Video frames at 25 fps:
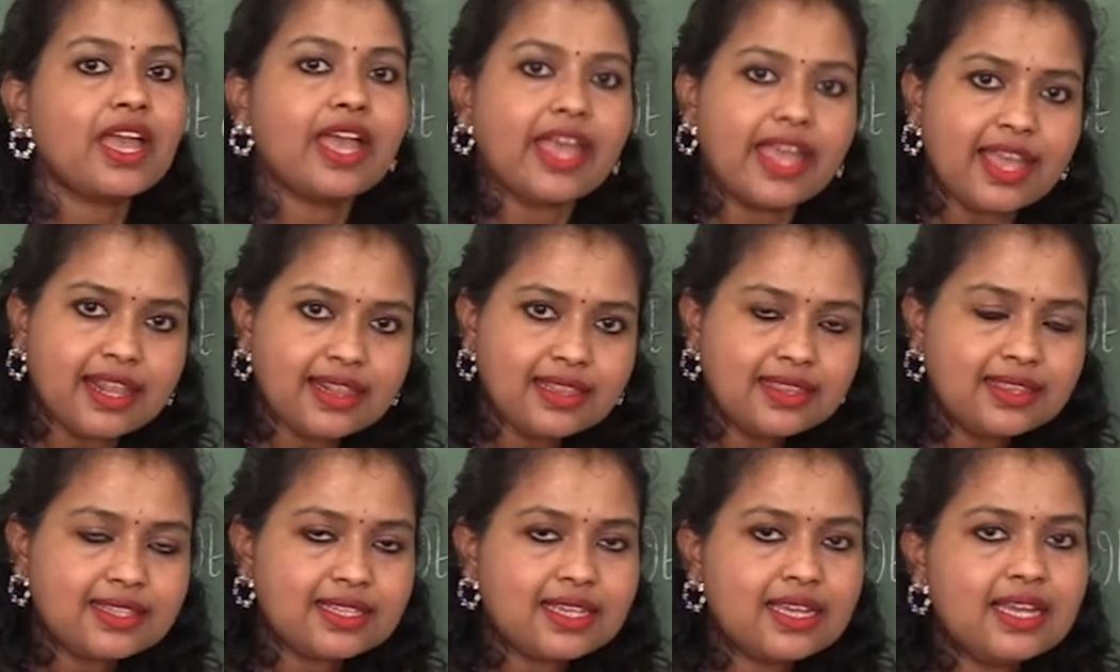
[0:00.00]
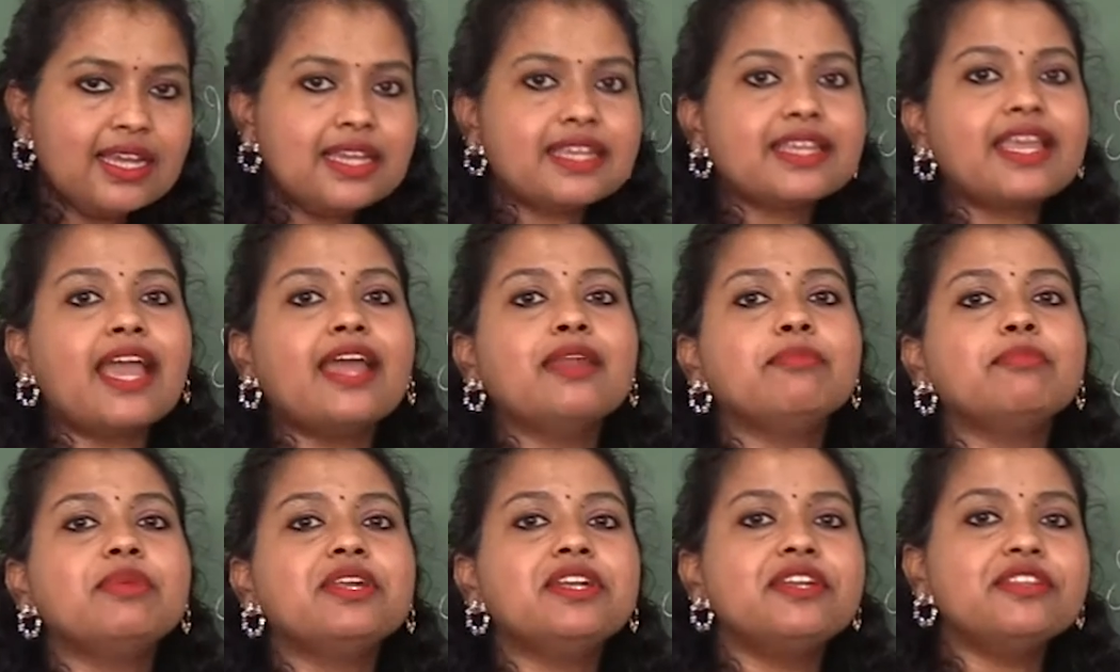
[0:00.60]
Health
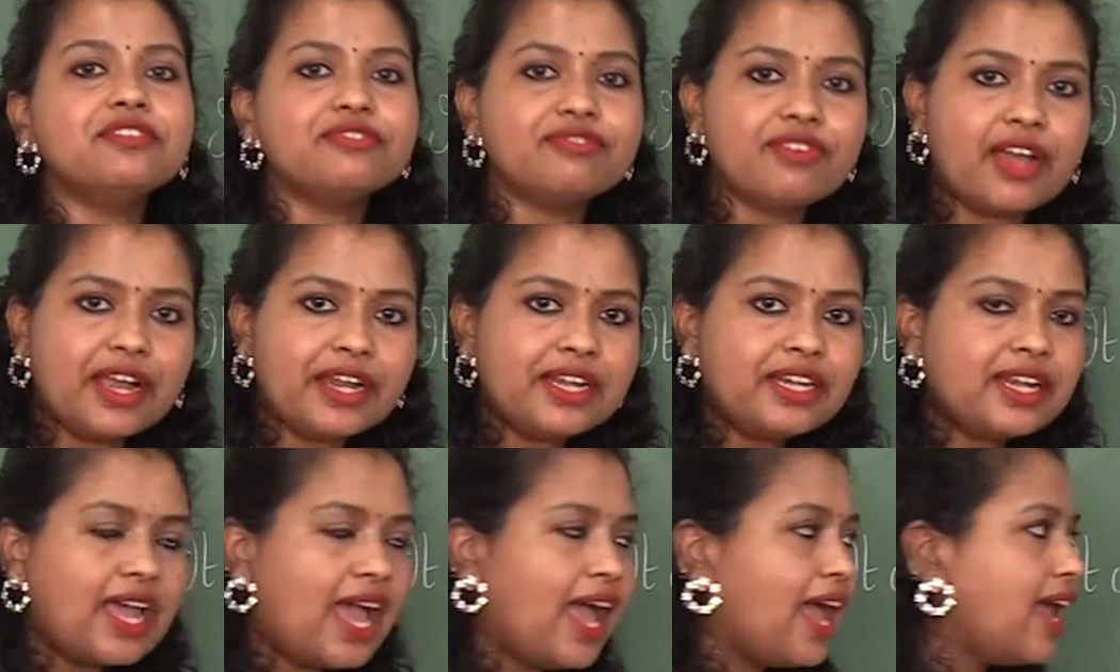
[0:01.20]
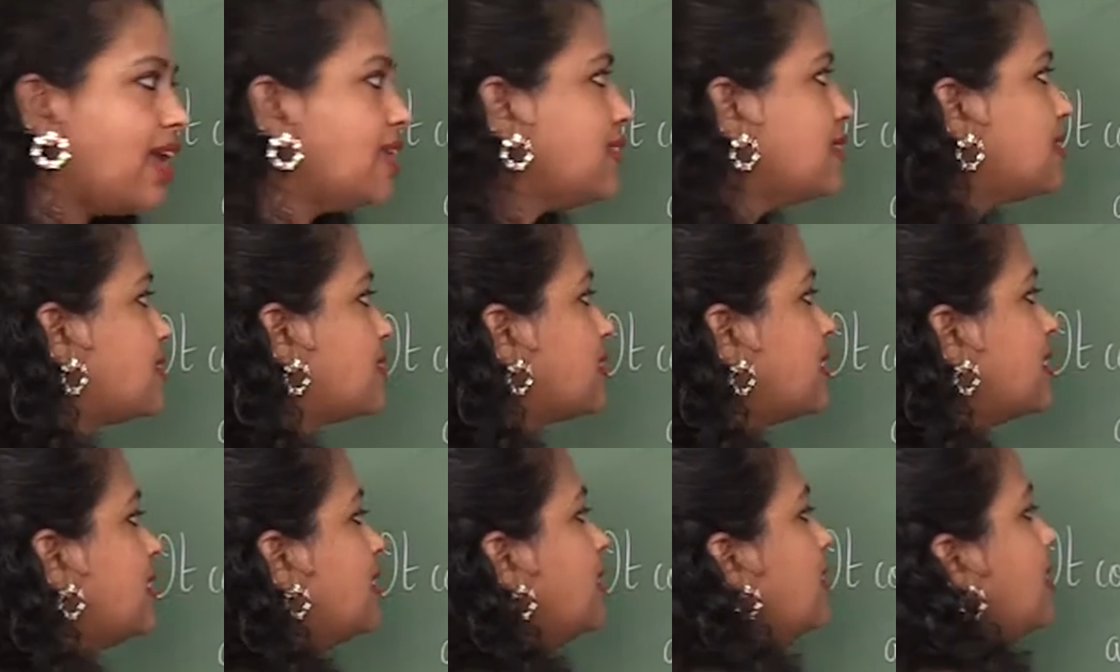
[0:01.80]
can be defined
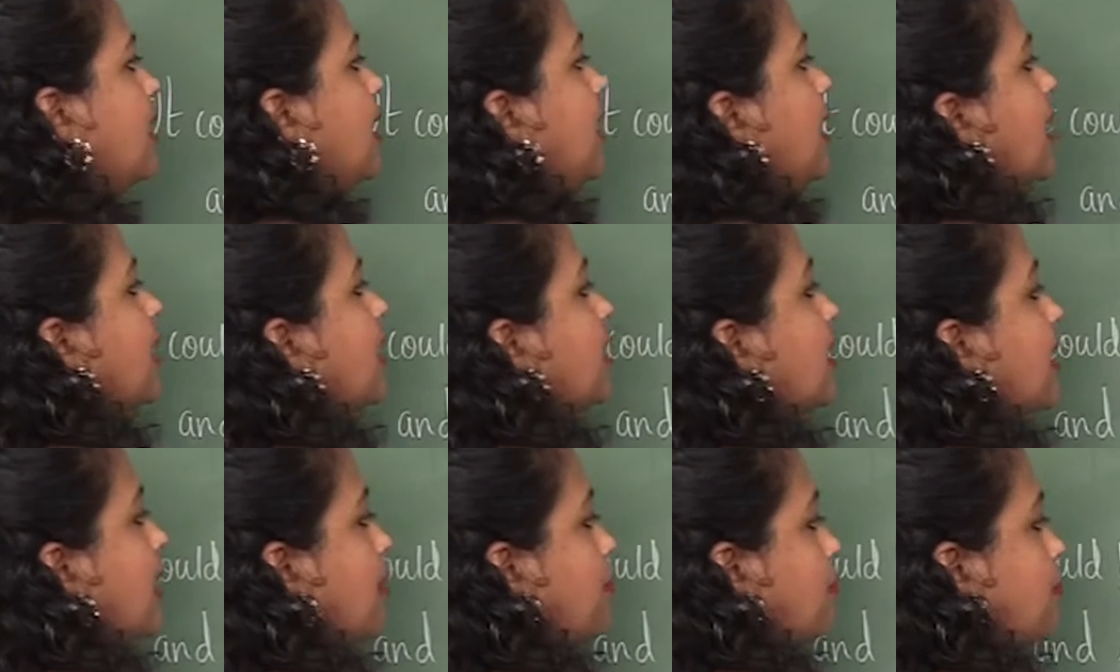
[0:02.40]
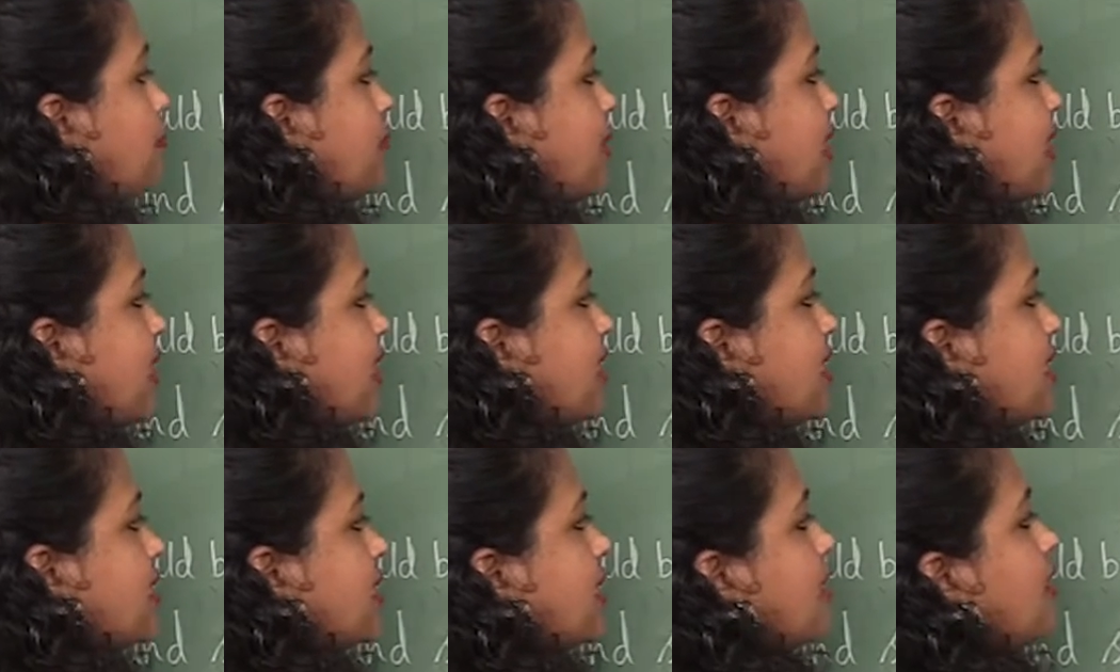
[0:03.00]
as a
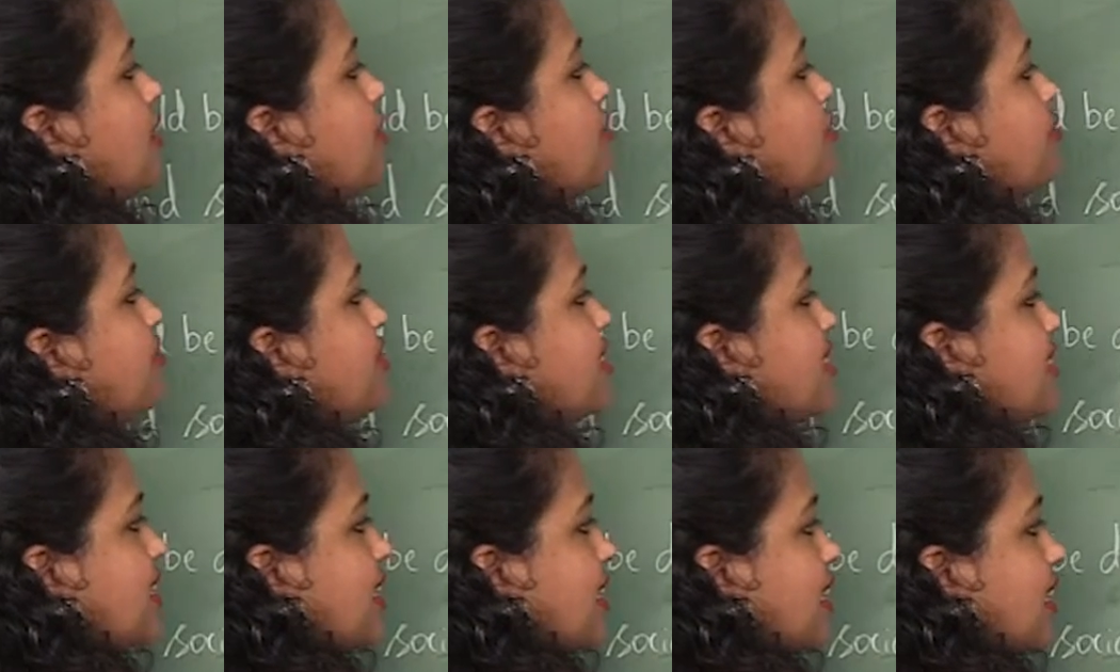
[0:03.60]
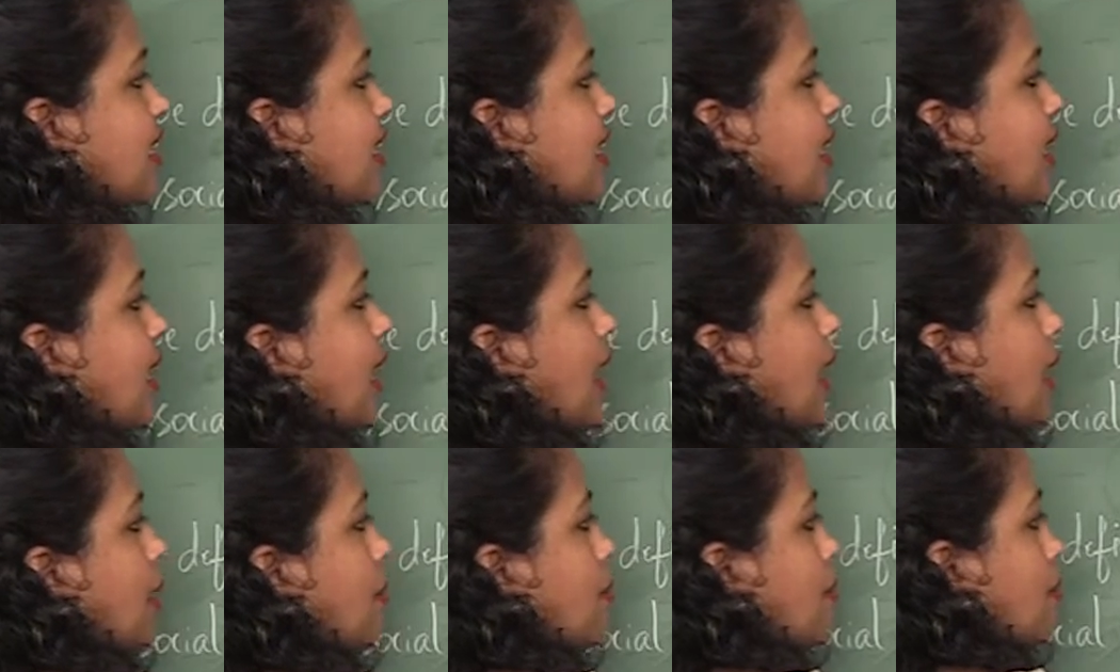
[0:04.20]
complete
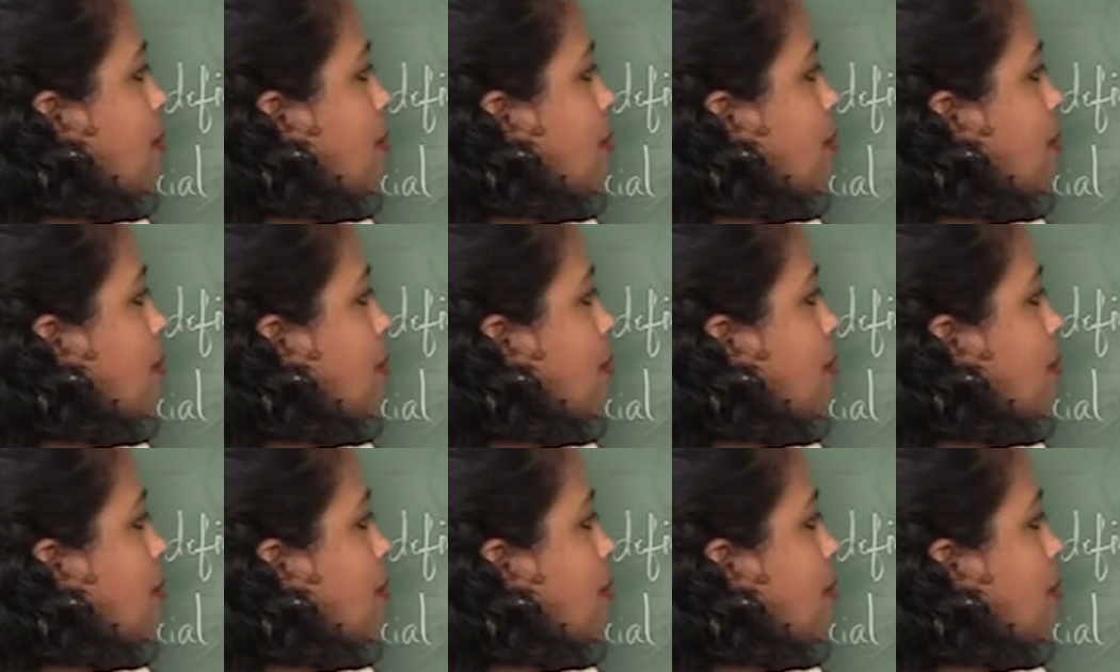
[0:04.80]
physical,